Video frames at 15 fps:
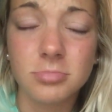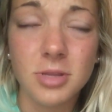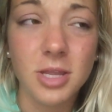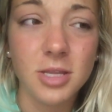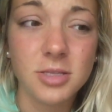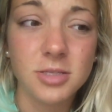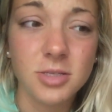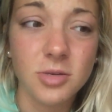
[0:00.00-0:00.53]

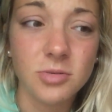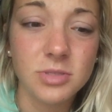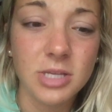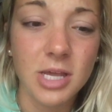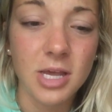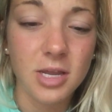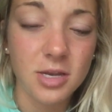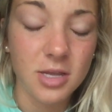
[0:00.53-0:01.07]
That's so
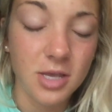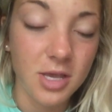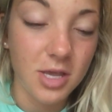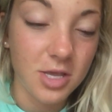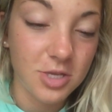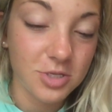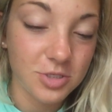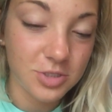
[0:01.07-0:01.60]
sad.
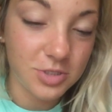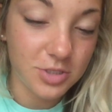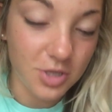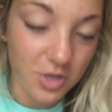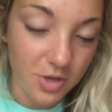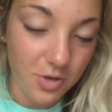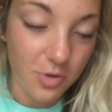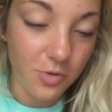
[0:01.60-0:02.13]

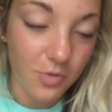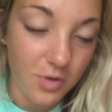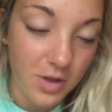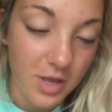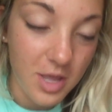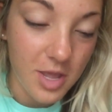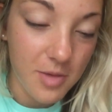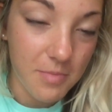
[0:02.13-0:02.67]
So,
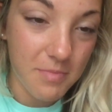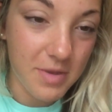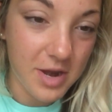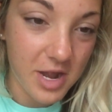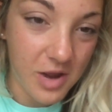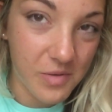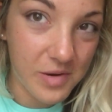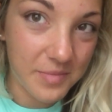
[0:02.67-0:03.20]

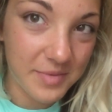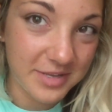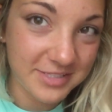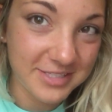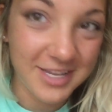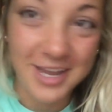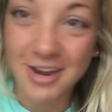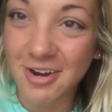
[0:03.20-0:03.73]
might not wear
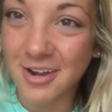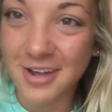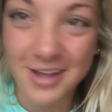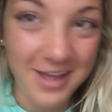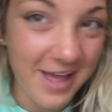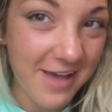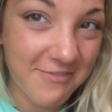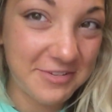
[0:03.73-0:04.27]
mascara.
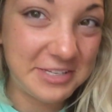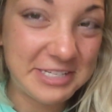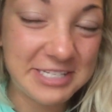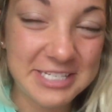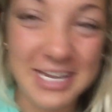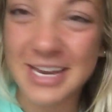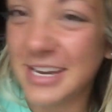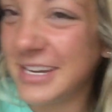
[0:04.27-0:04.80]
I haven't
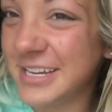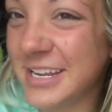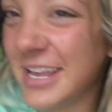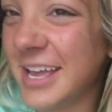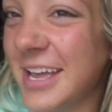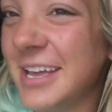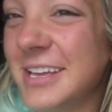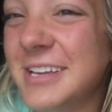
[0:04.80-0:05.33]
decided
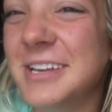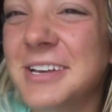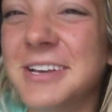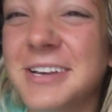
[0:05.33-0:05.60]
yet.